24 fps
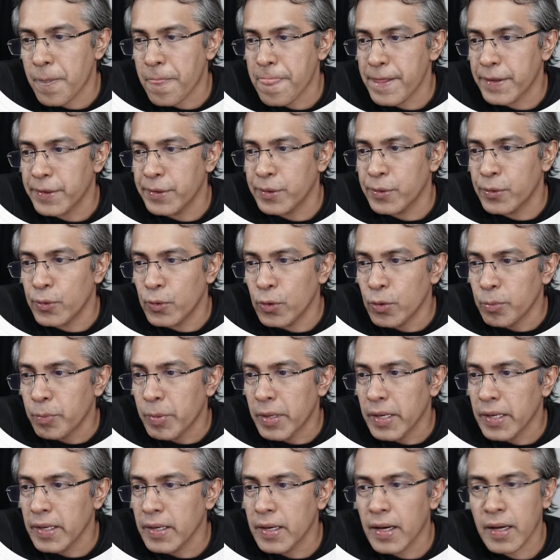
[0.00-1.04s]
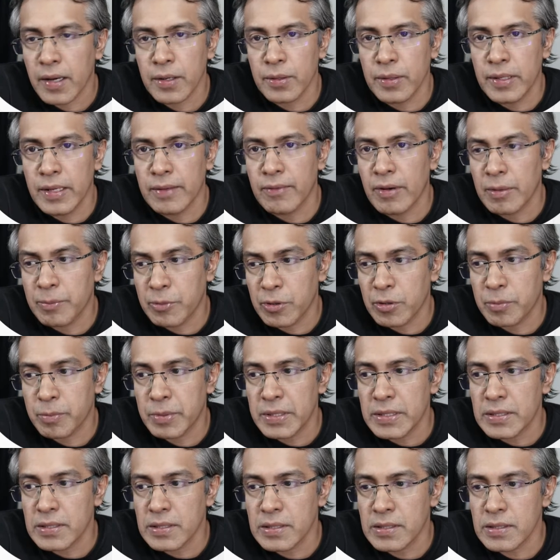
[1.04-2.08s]
opening are to develop your
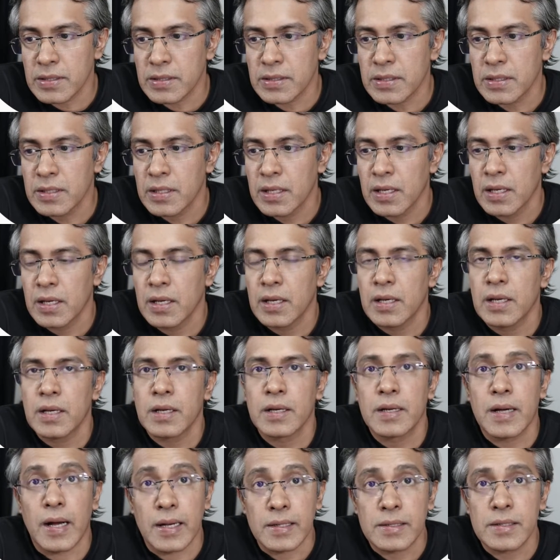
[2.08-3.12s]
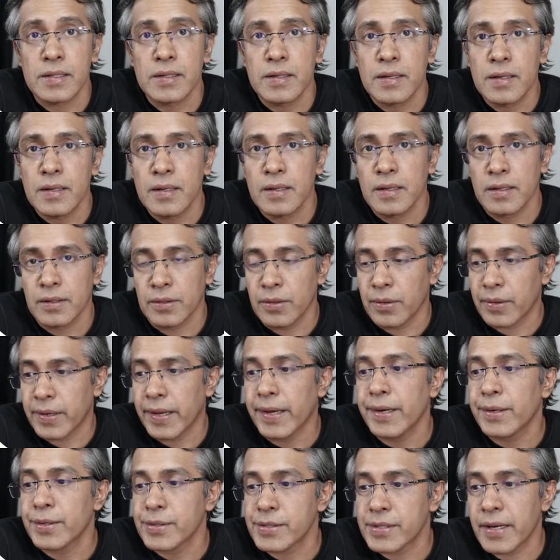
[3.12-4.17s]
pieces, castle your
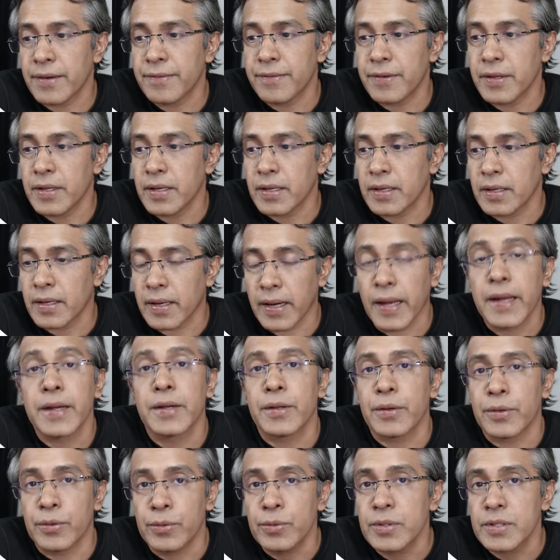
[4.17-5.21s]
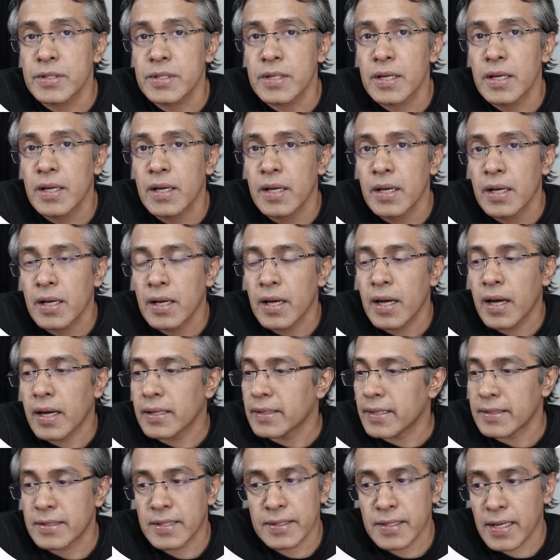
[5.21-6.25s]
king to safety, and connect your rooks. And
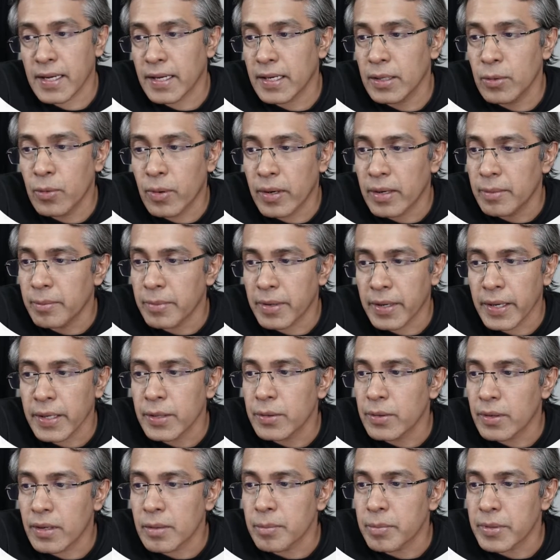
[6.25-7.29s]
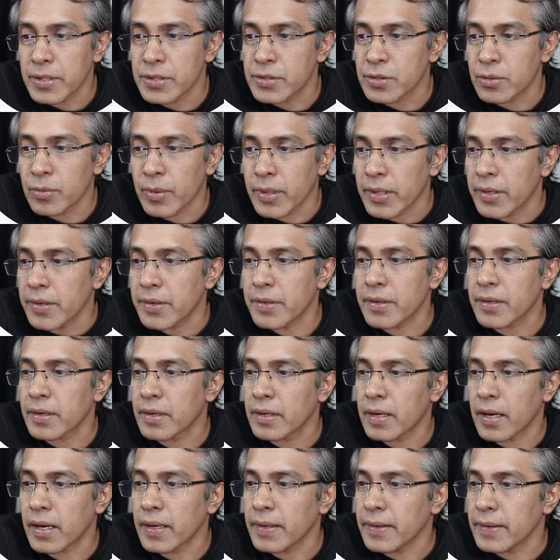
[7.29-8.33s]
that's exactly what I'm trying to accomplish over here.
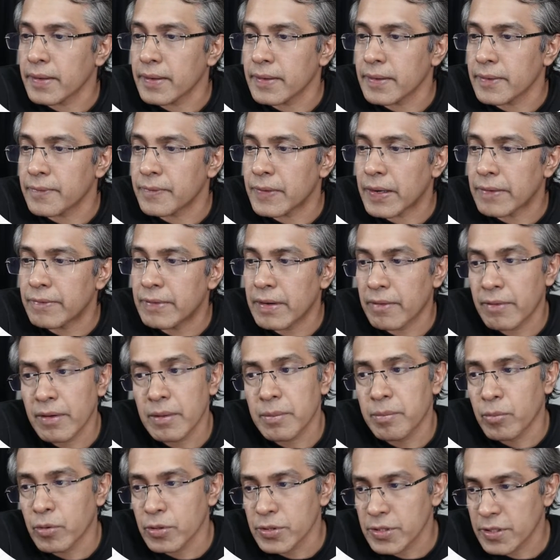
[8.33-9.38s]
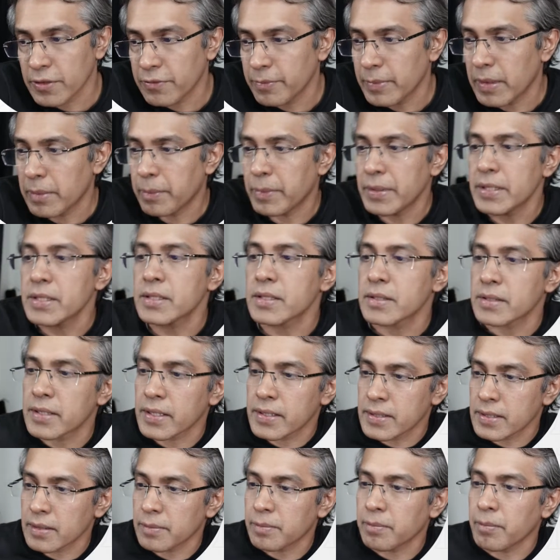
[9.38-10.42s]
And I've developed most of my pieces
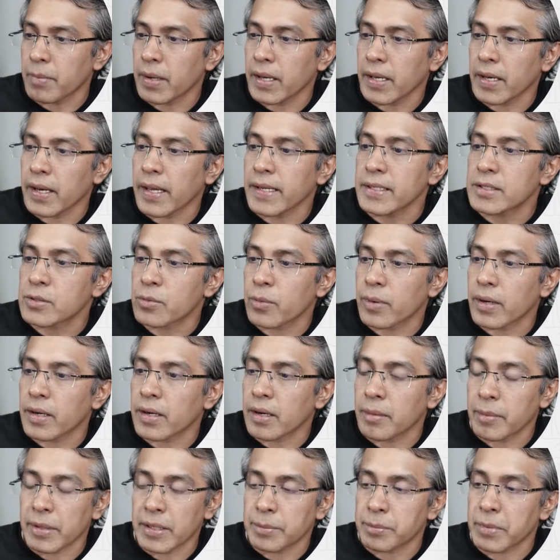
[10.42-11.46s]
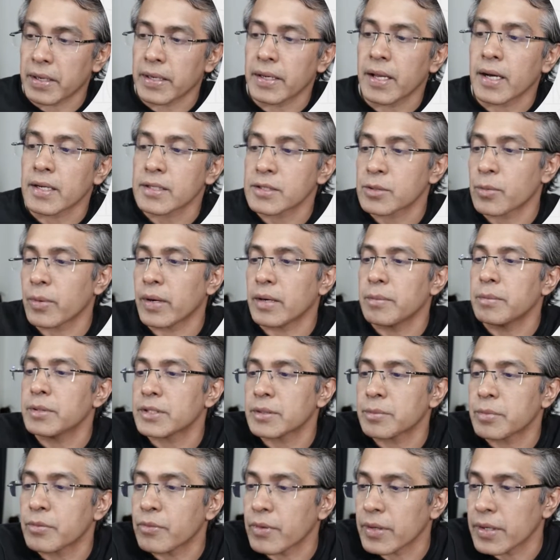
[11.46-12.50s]
except my my dark squared
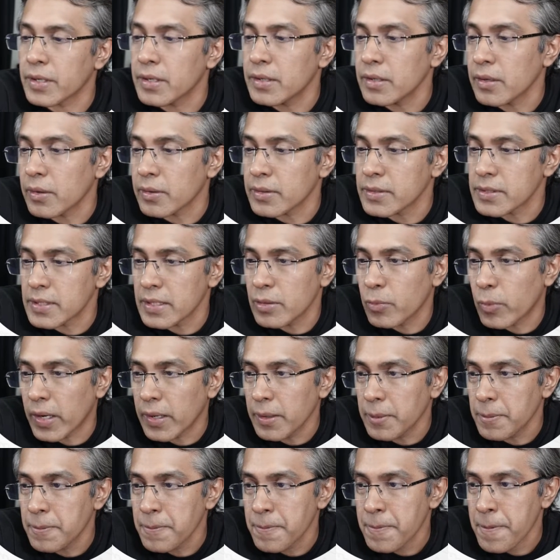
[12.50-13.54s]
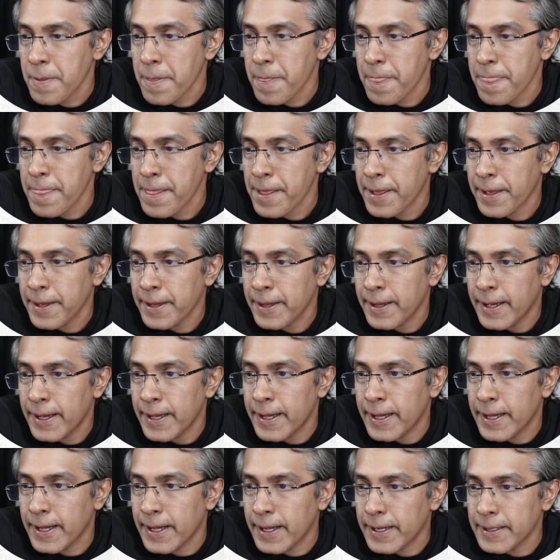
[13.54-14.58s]
bishop over here on c1.
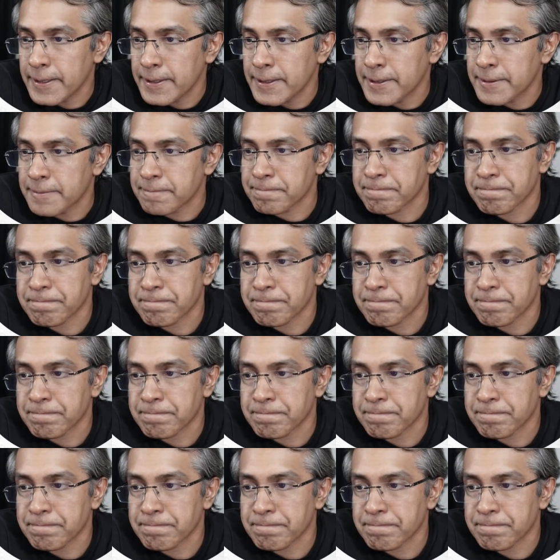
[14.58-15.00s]
And